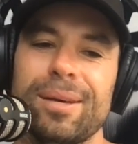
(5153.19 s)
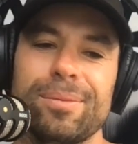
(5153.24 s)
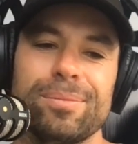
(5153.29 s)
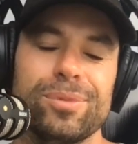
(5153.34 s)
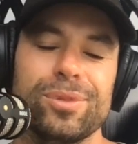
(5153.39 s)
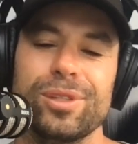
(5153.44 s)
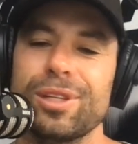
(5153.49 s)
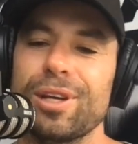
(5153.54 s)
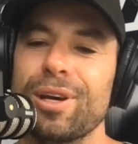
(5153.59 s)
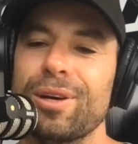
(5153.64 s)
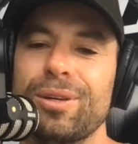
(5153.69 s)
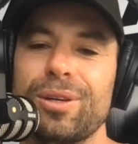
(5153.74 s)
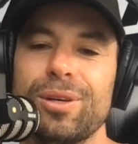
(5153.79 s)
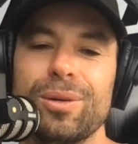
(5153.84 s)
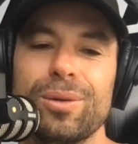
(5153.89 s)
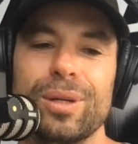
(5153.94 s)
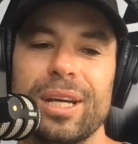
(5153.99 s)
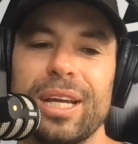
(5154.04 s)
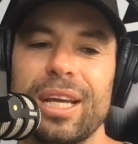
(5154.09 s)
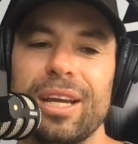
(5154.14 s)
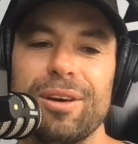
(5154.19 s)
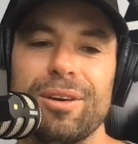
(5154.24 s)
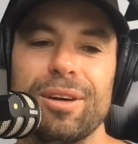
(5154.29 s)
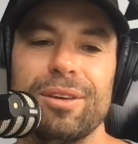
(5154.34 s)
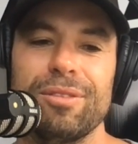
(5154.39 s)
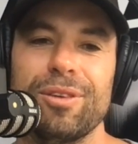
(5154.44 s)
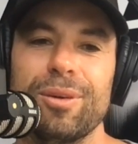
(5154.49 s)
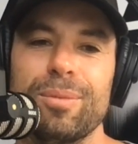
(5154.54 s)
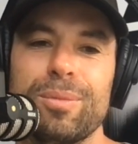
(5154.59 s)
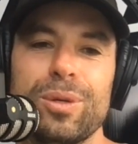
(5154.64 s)
So cool to hear
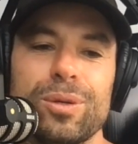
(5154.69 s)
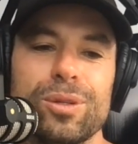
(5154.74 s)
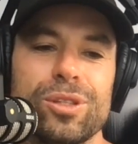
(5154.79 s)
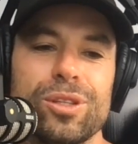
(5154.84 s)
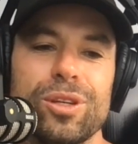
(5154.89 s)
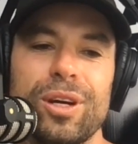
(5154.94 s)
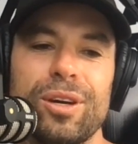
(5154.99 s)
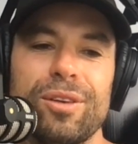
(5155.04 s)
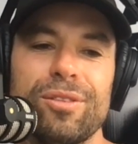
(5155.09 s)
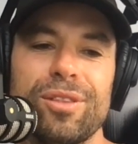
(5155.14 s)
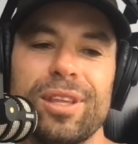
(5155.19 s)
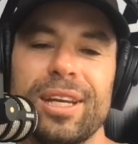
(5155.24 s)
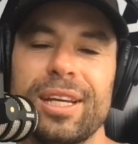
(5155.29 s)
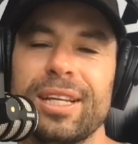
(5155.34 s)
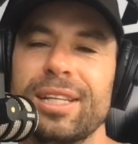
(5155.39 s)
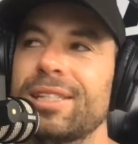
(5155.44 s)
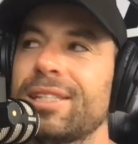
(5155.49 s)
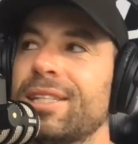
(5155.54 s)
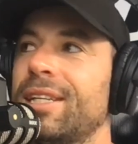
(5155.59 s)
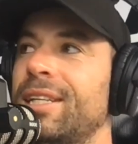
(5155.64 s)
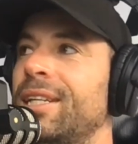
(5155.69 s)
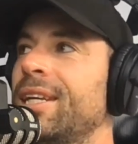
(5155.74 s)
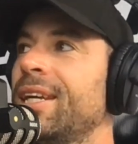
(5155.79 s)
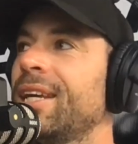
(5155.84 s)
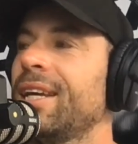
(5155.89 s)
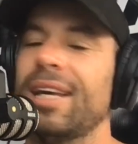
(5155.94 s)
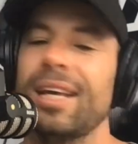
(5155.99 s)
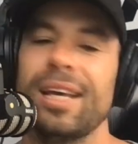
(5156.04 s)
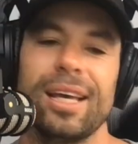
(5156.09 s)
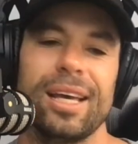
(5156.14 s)
it from your side of things, and
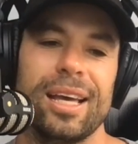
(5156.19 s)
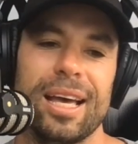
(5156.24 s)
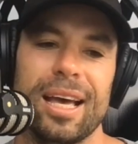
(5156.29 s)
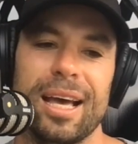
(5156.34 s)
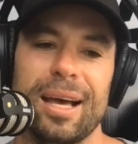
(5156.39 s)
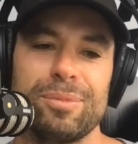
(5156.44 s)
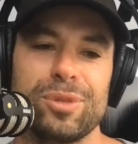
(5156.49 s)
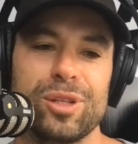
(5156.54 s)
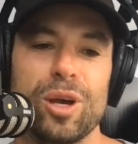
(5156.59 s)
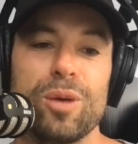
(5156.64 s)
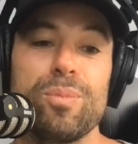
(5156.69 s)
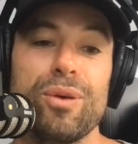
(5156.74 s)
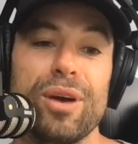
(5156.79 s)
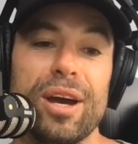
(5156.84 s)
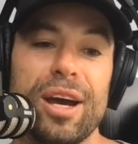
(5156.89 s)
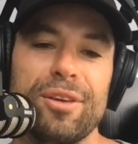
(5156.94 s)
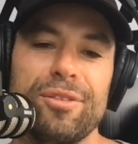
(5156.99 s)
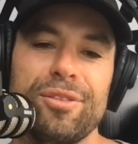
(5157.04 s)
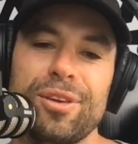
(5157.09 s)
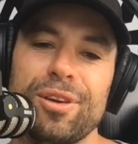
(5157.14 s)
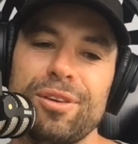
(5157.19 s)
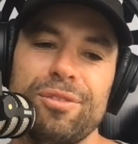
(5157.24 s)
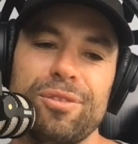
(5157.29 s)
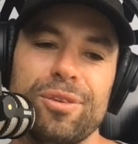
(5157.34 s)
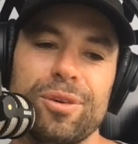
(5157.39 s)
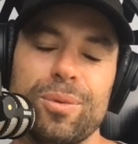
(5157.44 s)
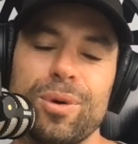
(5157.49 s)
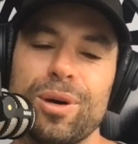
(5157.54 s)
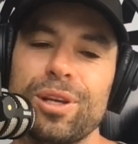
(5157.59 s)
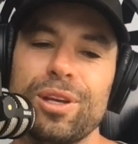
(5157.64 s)
I'm so proud of you
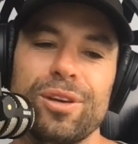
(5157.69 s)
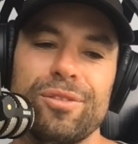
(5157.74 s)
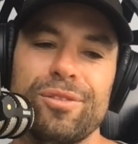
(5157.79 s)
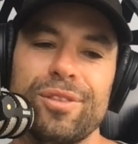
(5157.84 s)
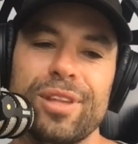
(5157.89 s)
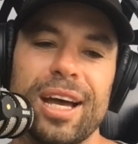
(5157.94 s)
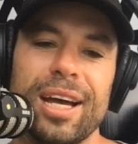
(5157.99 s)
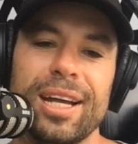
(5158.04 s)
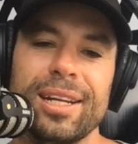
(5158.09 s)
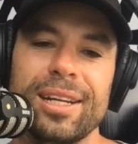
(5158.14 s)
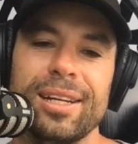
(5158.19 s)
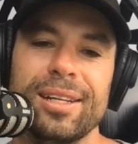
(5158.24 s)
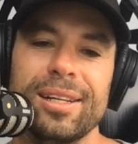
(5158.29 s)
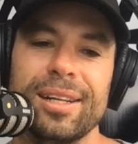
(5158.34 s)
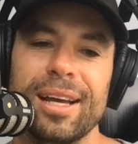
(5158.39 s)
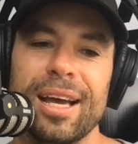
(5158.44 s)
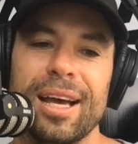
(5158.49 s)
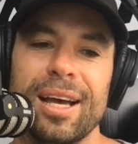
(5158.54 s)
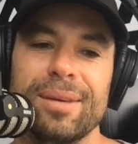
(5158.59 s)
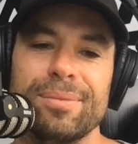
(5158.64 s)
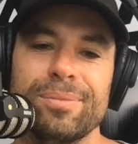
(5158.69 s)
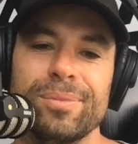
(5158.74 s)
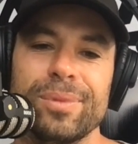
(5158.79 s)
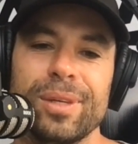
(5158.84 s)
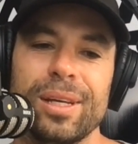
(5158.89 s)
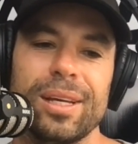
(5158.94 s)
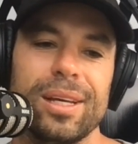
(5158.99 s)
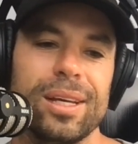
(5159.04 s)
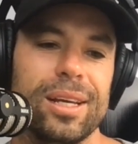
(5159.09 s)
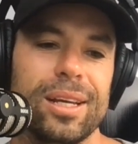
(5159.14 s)
for what you've done.
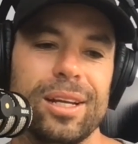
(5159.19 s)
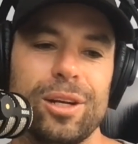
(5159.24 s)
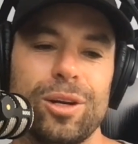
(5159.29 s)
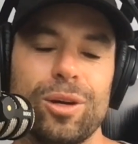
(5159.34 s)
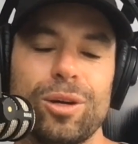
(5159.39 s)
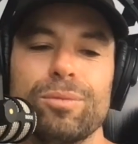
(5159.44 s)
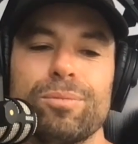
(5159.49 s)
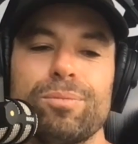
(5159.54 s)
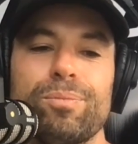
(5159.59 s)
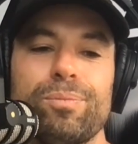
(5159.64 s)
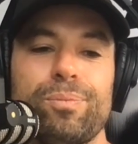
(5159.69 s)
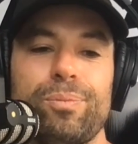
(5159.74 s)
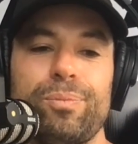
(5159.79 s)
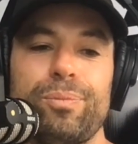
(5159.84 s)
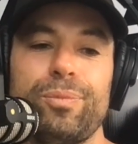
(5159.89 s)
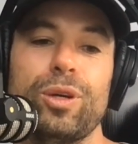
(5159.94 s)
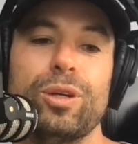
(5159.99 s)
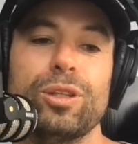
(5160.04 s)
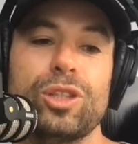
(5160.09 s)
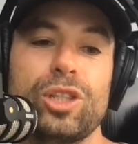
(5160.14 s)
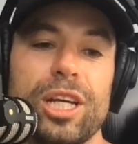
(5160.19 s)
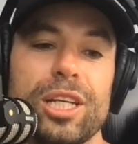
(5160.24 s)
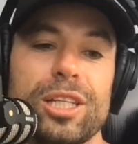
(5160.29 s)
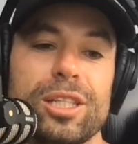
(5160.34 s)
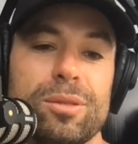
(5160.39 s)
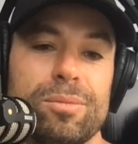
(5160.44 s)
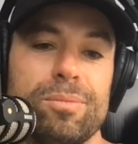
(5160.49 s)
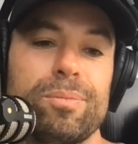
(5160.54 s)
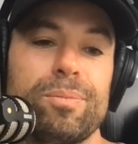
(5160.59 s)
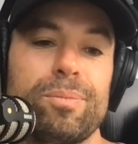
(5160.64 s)
Not
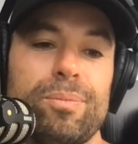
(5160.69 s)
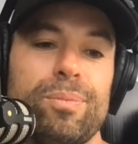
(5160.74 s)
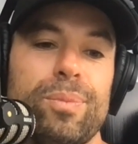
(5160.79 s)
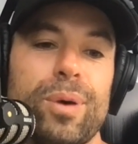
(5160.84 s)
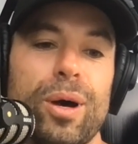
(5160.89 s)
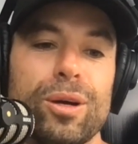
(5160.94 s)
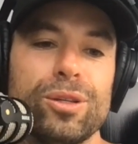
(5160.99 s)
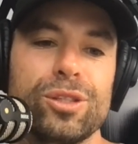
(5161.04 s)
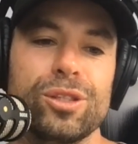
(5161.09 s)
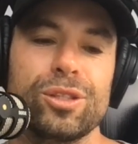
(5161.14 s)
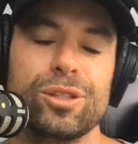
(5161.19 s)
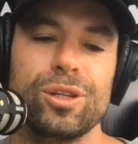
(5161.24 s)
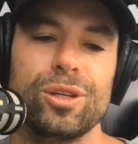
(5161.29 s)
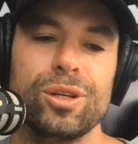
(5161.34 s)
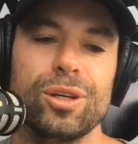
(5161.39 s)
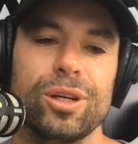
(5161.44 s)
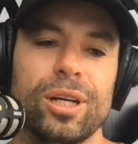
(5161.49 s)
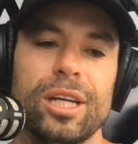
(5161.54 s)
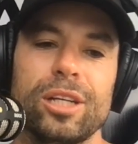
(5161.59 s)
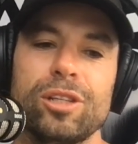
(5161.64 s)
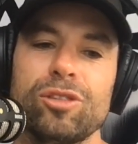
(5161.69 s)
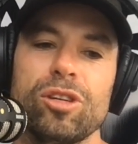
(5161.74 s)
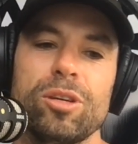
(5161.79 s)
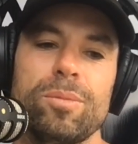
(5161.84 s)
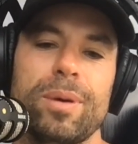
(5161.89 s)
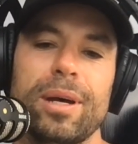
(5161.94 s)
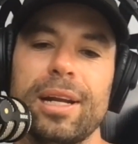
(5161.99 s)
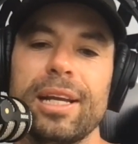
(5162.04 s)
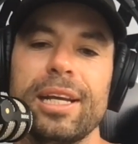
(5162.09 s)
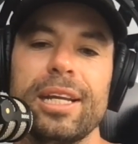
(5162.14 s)
just post your injury,
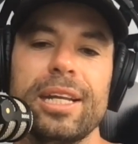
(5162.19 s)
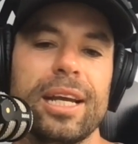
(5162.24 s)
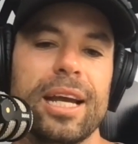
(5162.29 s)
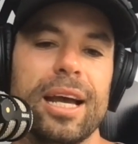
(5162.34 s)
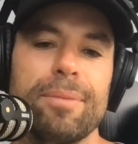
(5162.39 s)
but leading